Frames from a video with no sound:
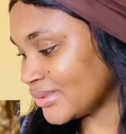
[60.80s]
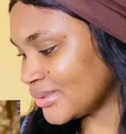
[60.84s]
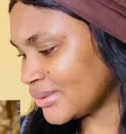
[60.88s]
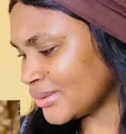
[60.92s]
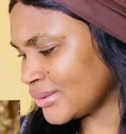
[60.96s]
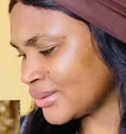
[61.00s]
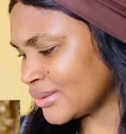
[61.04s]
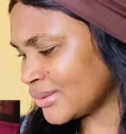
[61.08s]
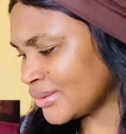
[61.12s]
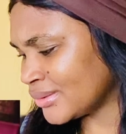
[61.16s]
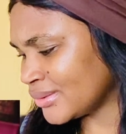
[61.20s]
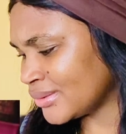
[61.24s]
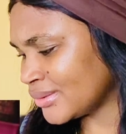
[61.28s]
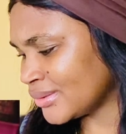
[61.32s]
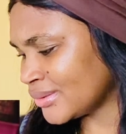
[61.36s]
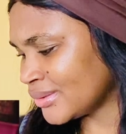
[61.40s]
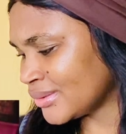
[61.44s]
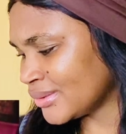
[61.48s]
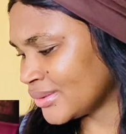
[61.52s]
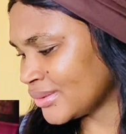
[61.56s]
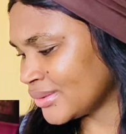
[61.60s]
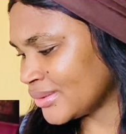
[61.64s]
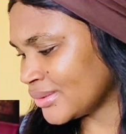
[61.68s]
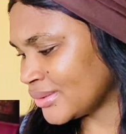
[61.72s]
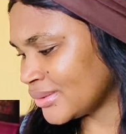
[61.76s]

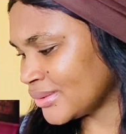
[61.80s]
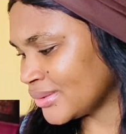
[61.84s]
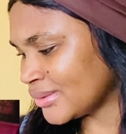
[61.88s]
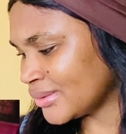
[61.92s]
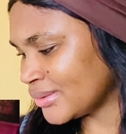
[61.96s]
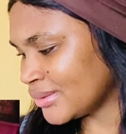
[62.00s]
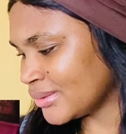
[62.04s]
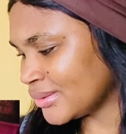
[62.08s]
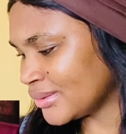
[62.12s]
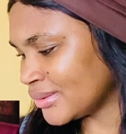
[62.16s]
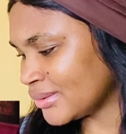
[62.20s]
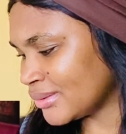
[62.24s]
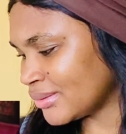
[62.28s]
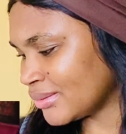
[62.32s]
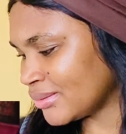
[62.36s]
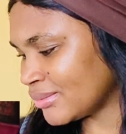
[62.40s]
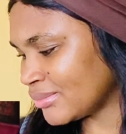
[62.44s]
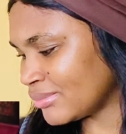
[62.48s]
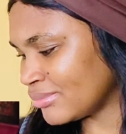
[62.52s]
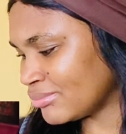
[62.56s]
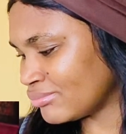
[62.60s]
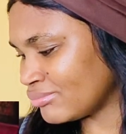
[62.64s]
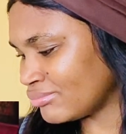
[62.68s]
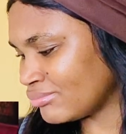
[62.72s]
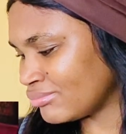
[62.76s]

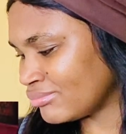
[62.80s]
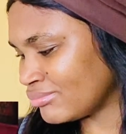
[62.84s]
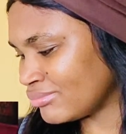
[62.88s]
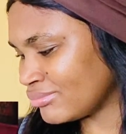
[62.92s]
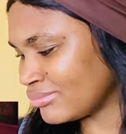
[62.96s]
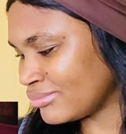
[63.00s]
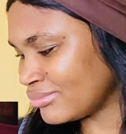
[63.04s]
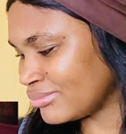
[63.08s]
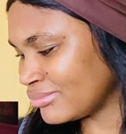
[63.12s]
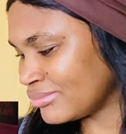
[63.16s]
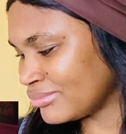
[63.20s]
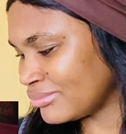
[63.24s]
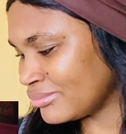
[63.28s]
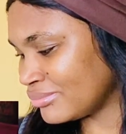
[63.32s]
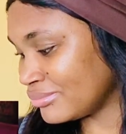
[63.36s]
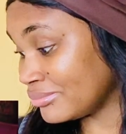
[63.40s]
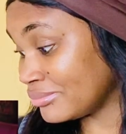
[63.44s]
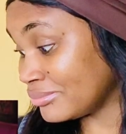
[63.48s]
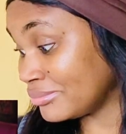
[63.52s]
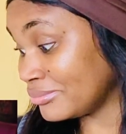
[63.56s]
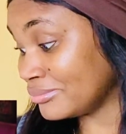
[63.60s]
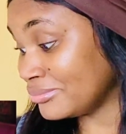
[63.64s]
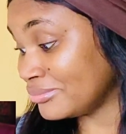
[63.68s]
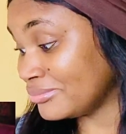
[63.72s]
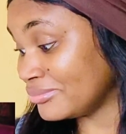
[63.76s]

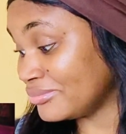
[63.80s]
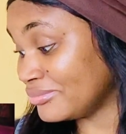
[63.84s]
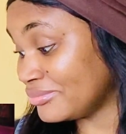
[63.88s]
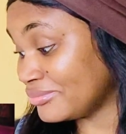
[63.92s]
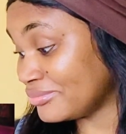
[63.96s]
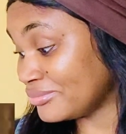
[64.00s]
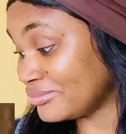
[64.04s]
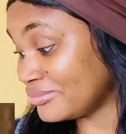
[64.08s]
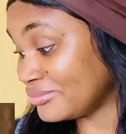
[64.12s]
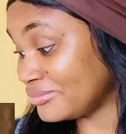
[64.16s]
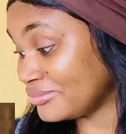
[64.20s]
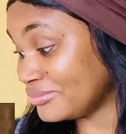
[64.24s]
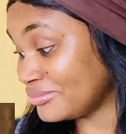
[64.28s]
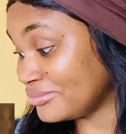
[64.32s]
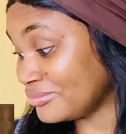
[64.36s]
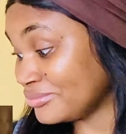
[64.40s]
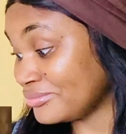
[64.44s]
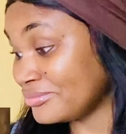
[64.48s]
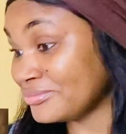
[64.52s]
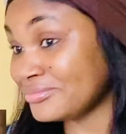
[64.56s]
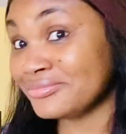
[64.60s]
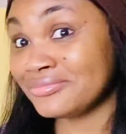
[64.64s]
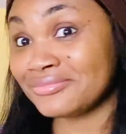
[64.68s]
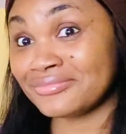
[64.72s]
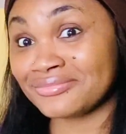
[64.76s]

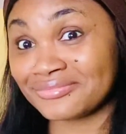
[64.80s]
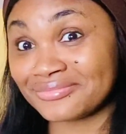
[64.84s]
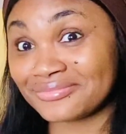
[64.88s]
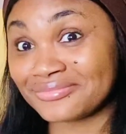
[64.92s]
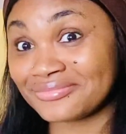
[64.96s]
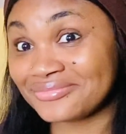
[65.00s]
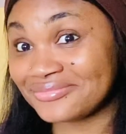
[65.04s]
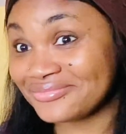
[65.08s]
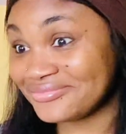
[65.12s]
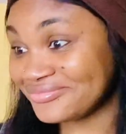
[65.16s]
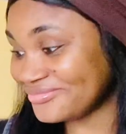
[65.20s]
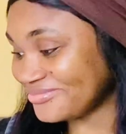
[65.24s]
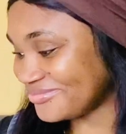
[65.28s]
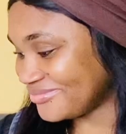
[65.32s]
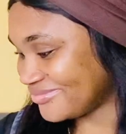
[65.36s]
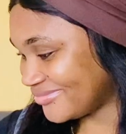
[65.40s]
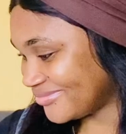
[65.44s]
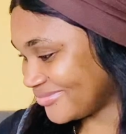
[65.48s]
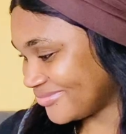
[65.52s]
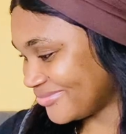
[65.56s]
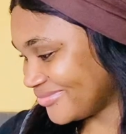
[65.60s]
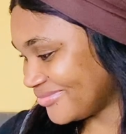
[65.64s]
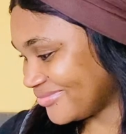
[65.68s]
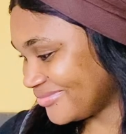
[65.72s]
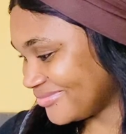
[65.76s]

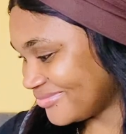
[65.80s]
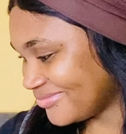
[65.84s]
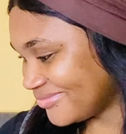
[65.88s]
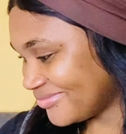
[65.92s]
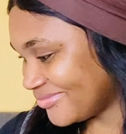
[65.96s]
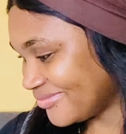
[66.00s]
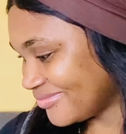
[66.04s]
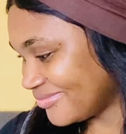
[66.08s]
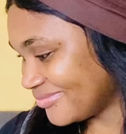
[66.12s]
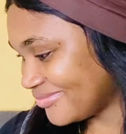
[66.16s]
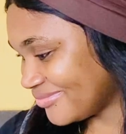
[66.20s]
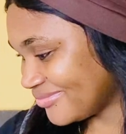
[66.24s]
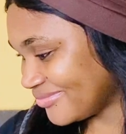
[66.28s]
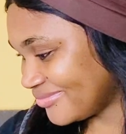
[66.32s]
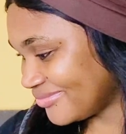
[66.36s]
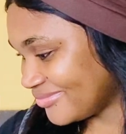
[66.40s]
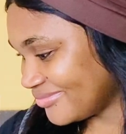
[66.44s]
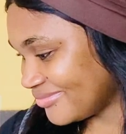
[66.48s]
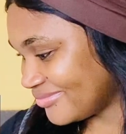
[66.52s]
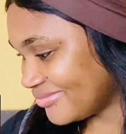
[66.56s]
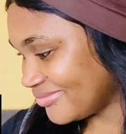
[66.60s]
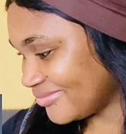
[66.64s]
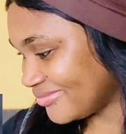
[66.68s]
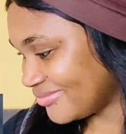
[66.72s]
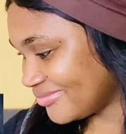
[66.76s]

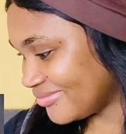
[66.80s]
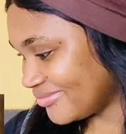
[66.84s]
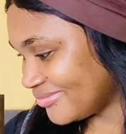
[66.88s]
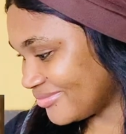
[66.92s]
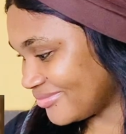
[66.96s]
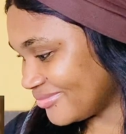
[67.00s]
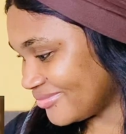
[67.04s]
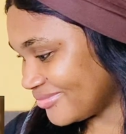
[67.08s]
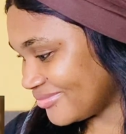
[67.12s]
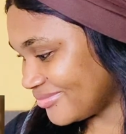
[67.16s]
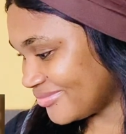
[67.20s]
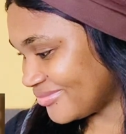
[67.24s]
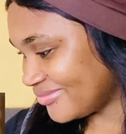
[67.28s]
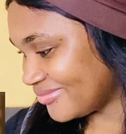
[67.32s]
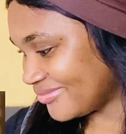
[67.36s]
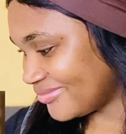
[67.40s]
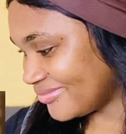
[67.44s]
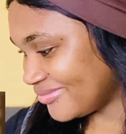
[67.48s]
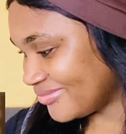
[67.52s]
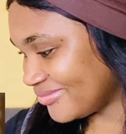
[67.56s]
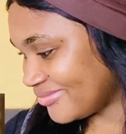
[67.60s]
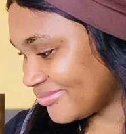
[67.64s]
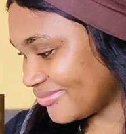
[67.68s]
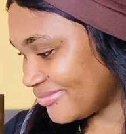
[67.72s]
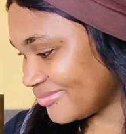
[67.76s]

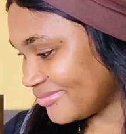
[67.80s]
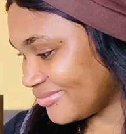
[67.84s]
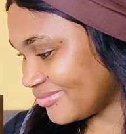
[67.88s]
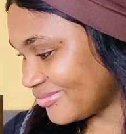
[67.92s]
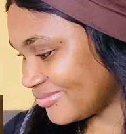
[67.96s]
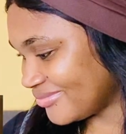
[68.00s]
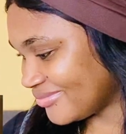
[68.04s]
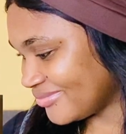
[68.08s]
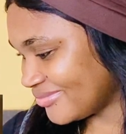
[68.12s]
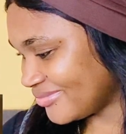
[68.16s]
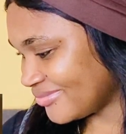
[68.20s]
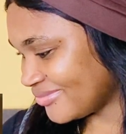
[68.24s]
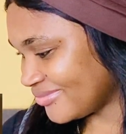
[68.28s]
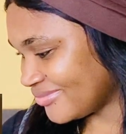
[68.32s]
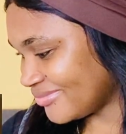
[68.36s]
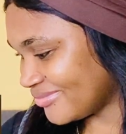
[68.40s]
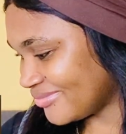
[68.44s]
Nobody speaks.